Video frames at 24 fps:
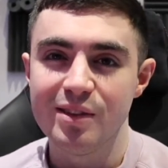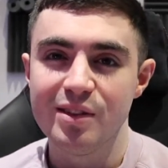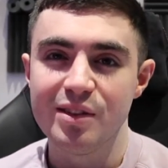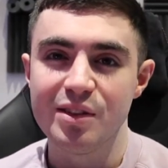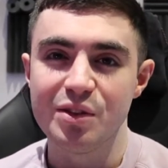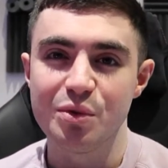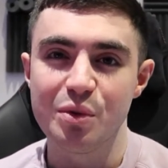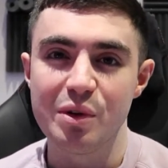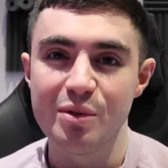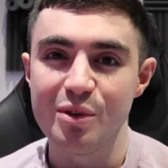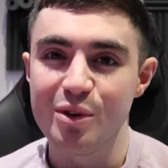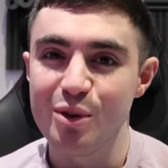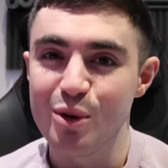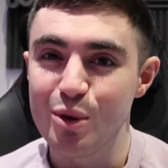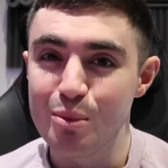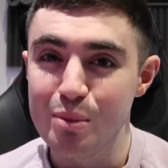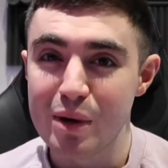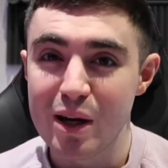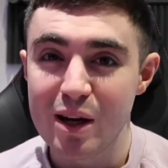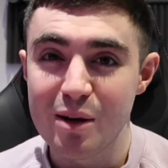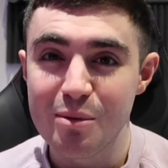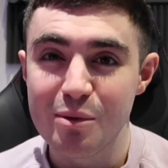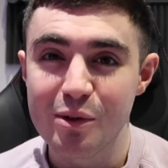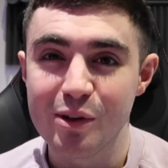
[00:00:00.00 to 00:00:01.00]
So whether you're a
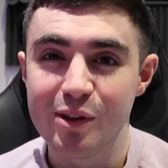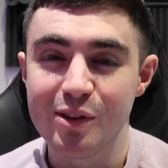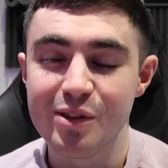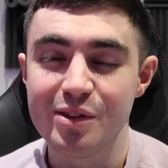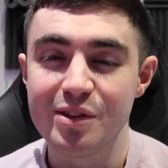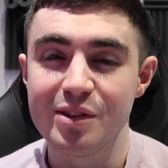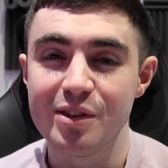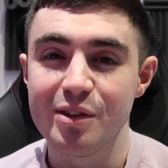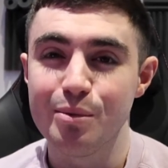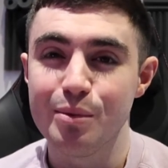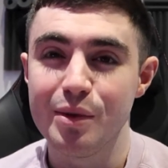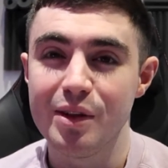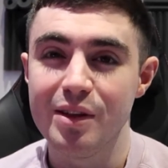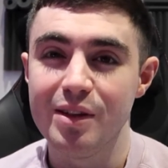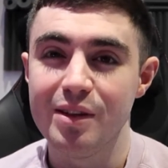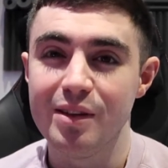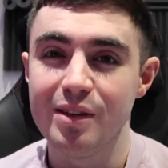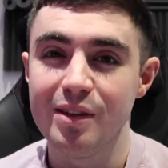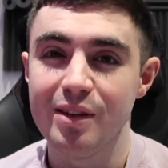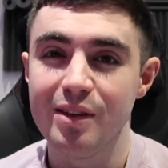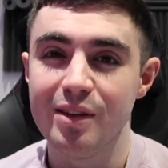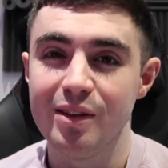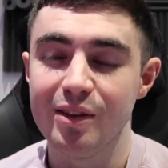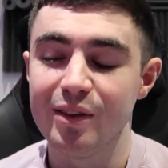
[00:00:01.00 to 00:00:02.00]
better producer than
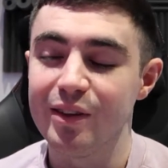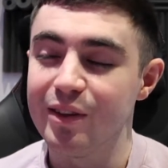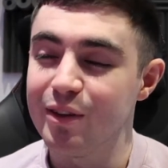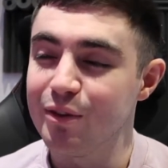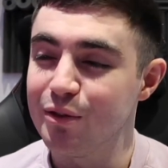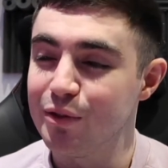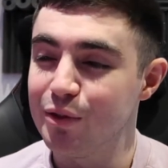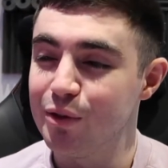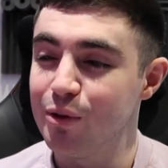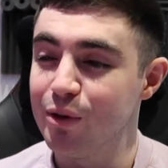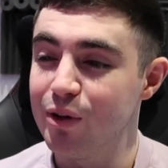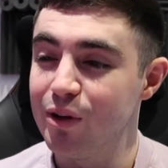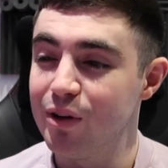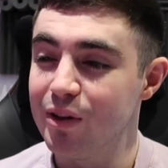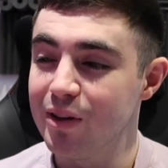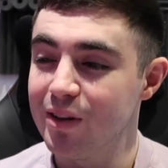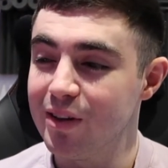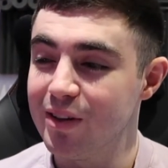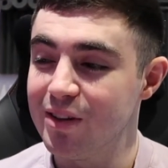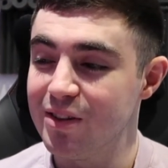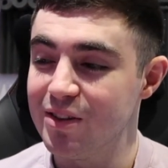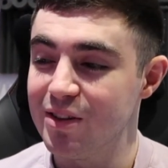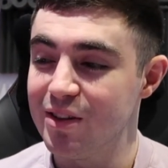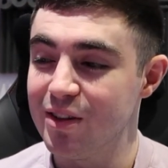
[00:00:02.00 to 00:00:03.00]
me, you're going to feel good
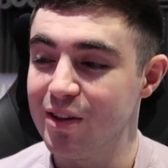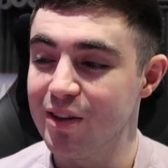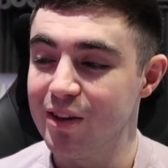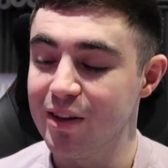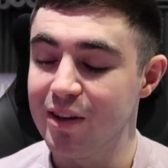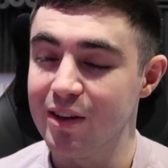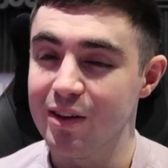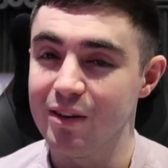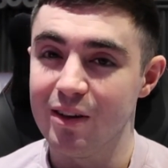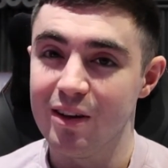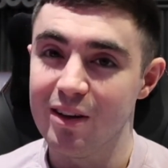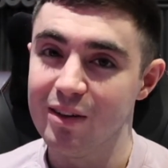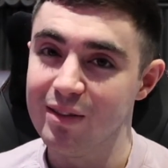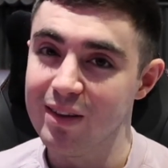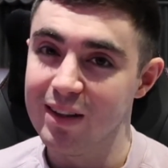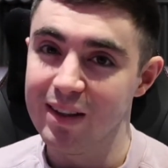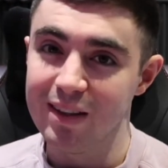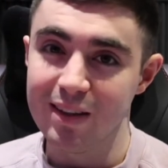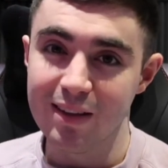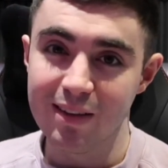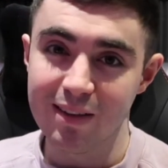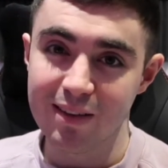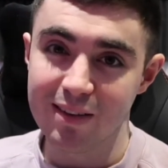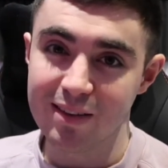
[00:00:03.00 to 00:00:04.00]
because you're going to go, I'm
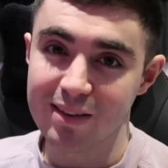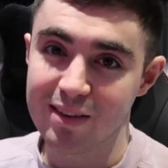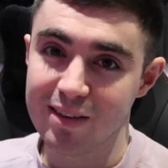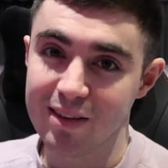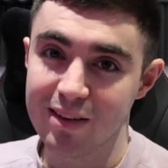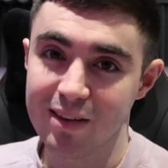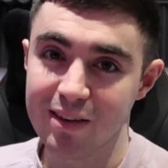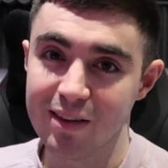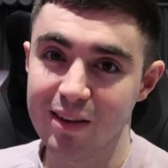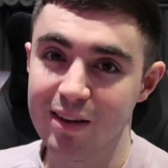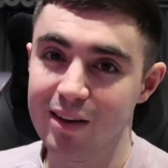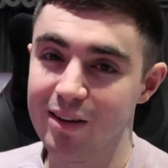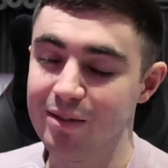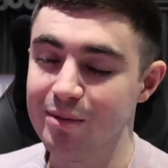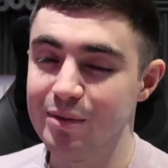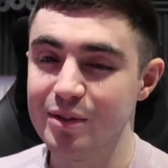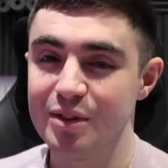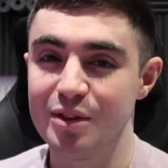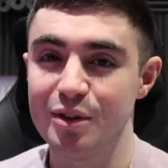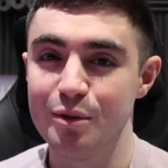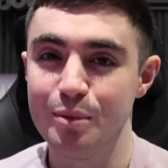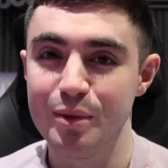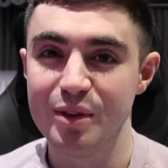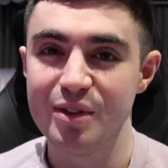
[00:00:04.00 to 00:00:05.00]
ahead of this guy, I'm
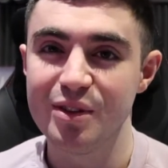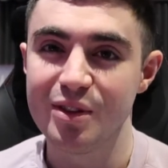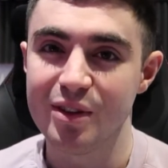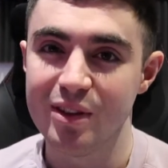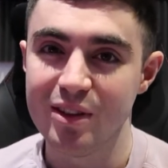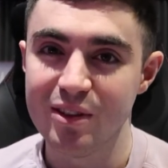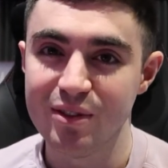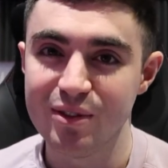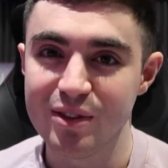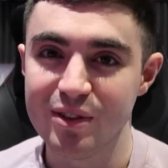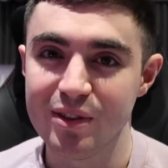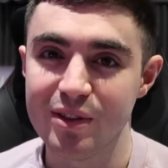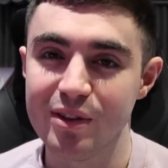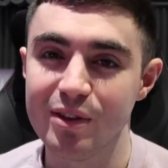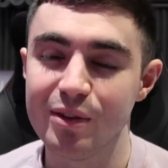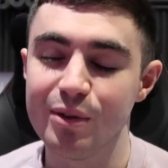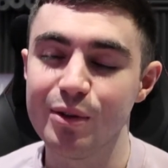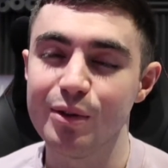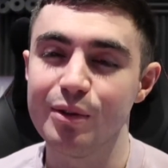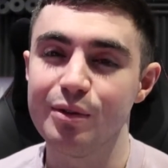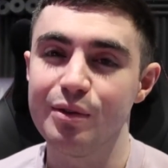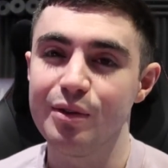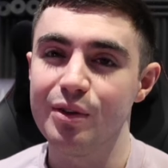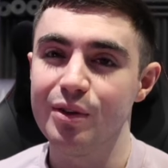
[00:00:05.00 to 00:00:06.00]
so much closer.
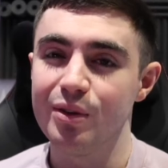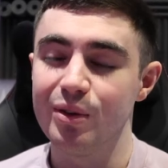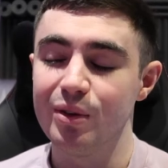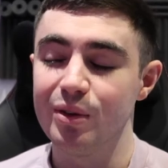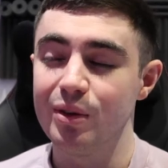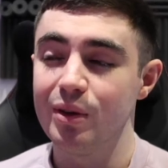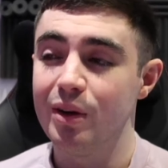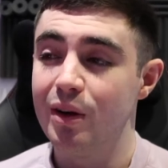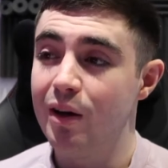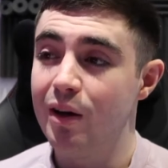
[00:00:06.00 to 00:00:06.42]
Or if you're